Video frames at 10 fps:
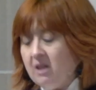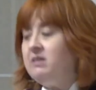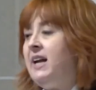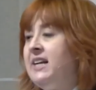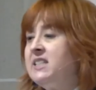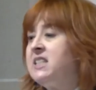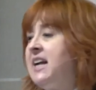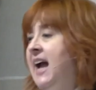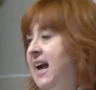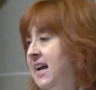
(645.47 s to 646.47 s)
there are
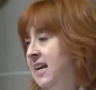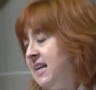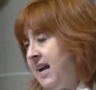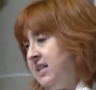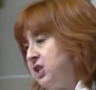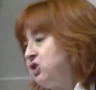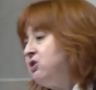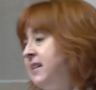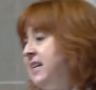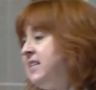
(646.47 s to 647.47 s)
lights to hang and a
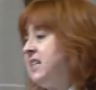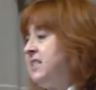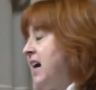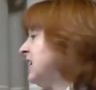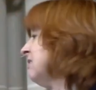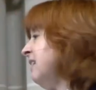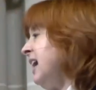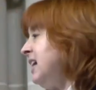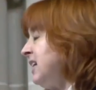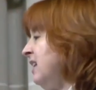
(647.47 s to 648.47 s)
tree to
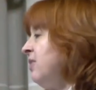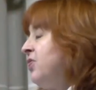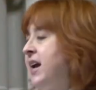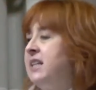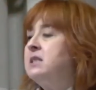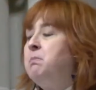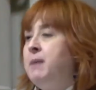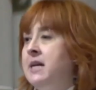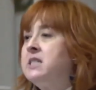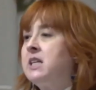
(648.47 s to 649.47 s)
decorate, and thanks
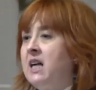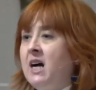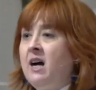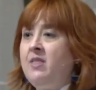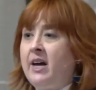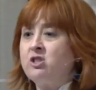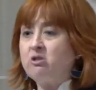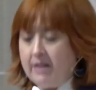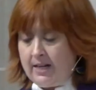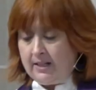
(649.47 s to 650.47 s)
be to God that
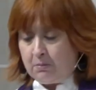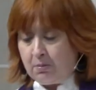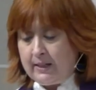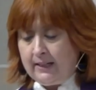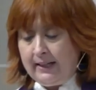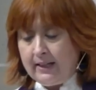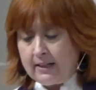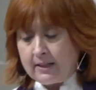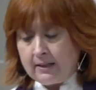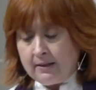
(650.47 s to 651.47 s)
tree is pre
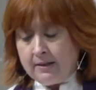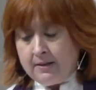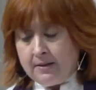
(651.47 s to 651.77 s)
lit.